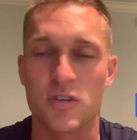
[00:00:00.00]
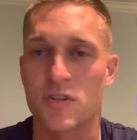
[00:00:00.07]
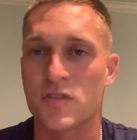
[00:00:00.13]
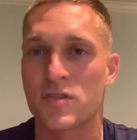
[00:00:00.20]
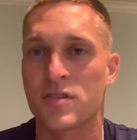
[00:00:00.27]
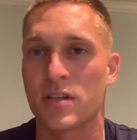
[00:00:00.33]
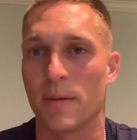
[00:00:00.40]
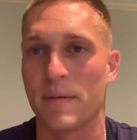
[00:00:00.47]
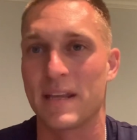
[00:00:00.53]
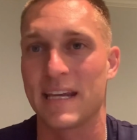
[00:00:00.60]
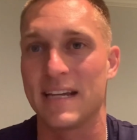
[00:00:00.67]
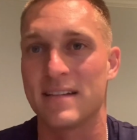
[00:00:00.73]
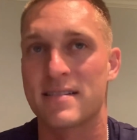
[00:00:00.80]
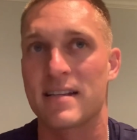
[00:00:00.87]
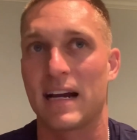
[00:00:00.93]
are some of the
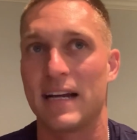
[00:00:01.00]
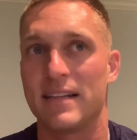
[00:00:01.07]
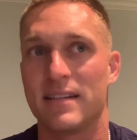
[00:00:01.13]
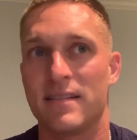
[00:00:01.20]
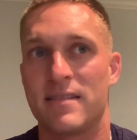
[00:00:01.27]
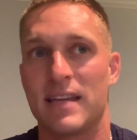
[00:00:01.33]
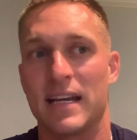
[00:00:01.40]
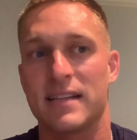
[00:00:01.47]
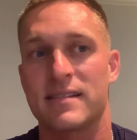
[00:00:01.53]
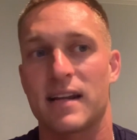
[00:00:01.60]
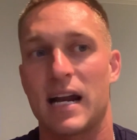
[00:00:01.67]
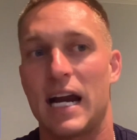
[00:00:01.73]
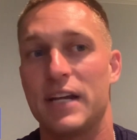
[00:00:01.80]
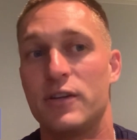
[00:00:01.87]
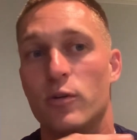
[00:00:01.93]
insight and things that
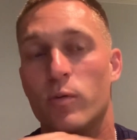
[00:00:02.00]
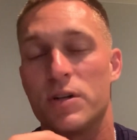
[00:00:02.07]
I do,